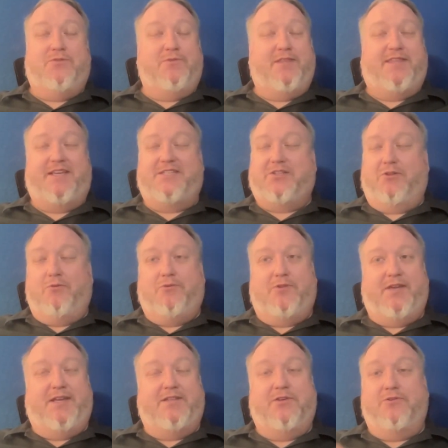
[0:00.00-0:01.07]
Doing things
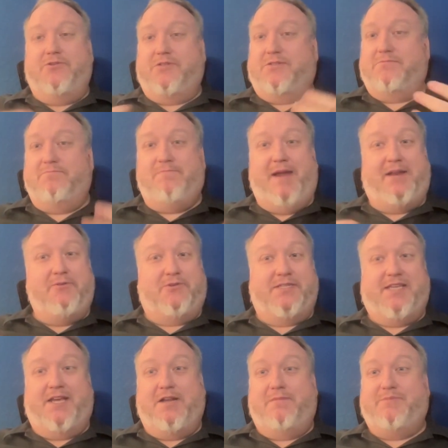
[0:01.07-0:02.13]
locally in those manual
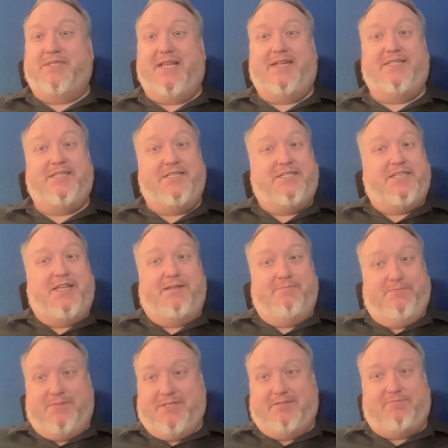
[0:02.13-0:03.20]
setups, that just
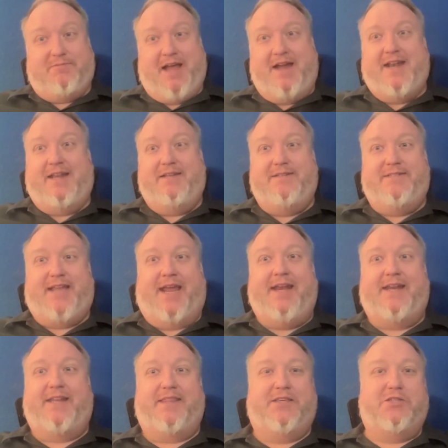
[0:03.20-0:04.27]
seems kind of
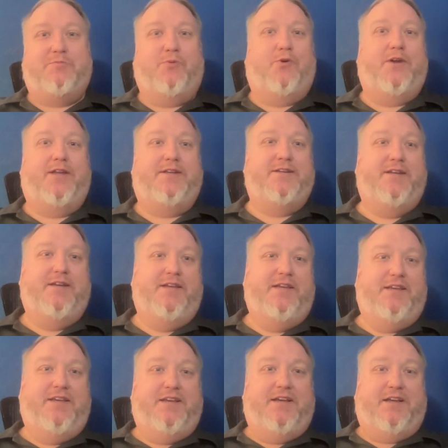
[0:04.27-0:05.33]
dated at this point.
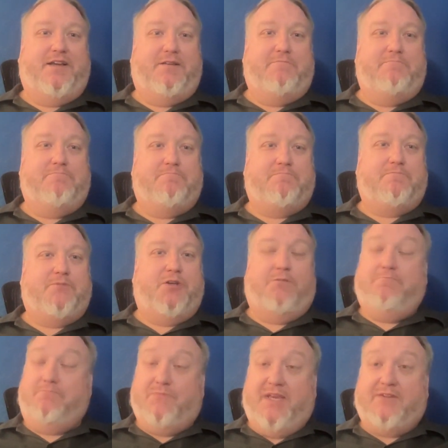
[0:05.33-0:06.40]

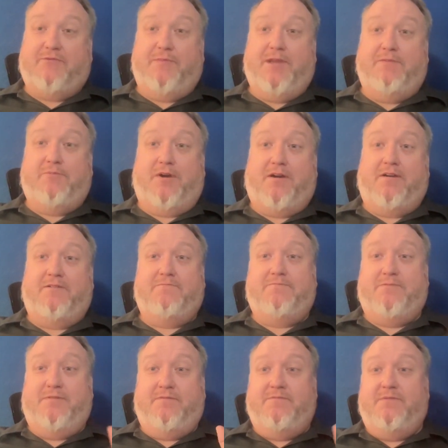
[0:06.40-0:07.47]
So thanks for being part
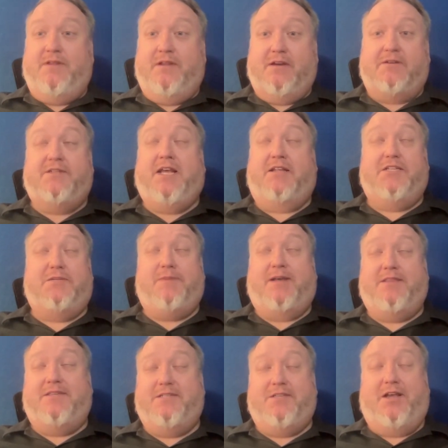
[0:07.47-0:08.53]
or telling us
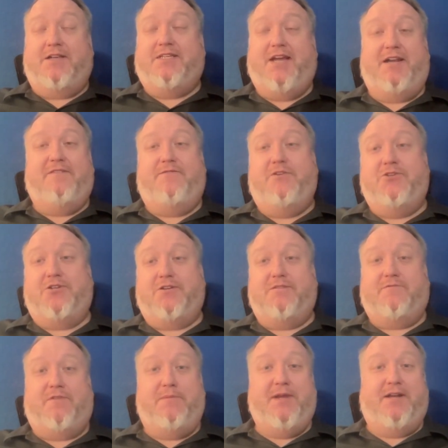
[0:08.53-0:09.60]
about this exciting future
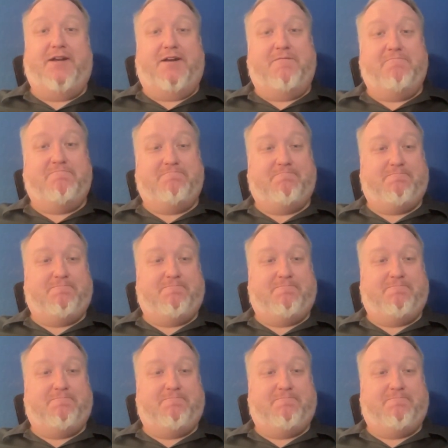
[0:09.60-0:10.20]
and for being here.